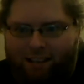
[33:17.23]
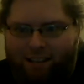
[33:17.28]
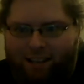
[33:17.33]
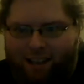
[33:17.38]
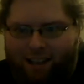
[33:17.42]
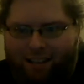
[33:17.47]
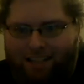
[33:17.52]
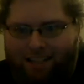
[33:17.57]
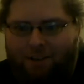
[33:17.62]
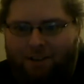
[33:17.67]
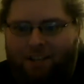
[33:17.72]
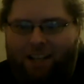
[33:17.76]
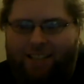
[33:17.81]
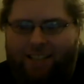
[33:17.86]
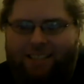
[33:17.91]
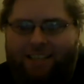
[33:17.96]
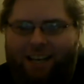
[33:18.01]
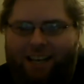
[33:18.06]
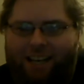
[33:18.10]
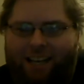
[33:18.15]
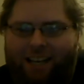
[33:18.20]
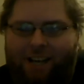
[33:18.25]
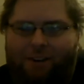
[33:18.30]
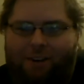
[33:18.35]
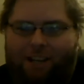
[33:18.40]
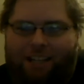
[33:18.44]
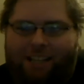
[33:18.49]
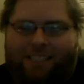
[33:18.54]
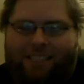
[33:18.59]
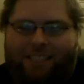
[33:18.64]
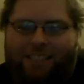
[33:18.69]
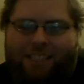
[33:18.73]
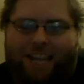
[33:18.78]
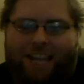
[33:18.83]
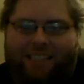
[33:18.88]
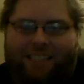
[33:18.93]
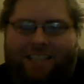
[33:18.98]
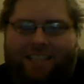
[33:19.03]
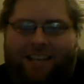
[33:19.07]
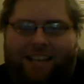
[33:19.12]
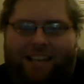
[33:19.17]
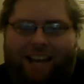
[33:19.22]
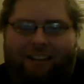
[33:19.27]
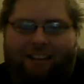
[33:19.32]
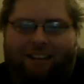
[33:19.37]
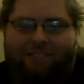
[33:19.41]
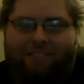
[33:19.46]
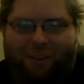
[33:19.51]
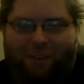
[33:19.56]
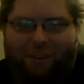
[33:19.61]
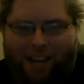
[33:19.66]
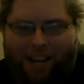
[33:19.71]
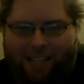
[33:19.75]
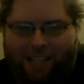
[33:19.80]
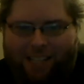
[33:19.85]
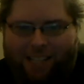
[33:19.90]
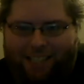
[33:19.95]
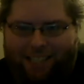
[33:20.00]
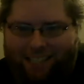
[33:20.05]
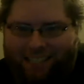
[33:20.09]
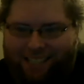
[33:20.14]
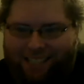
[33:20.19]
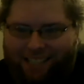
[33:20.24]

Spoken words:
So and it's not like they were going to just suddenly have narration.